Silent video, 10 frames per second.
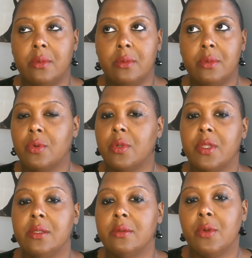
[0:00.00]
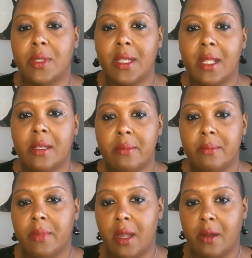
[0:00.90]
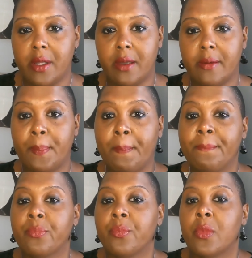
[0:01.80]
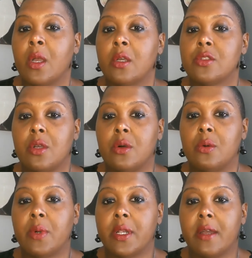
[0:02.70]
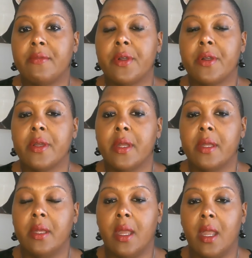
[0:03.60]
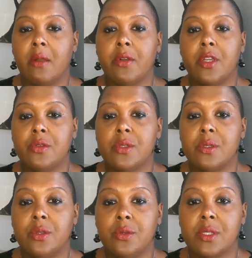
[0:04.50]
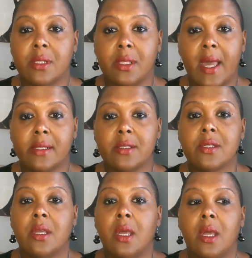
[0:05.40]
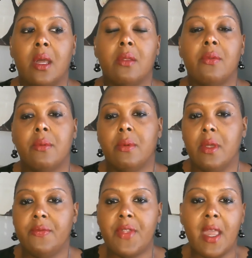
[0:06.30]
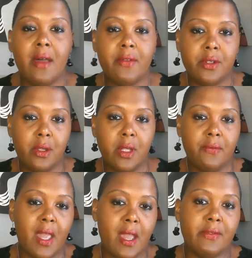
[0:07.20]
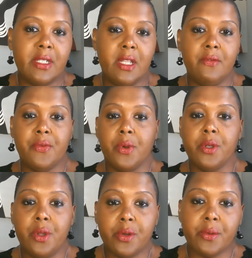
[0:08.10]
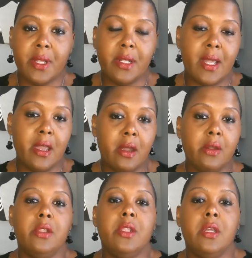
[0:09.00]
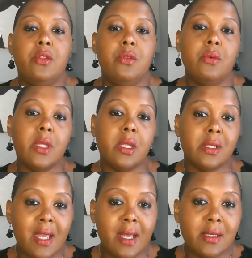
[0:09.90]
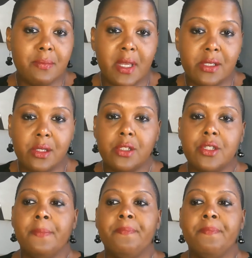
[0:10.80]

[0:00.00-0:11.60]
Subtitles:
Northern Gwinnett area. So whatever area you select, if they have a need for a notary in that area, then you will get a text message,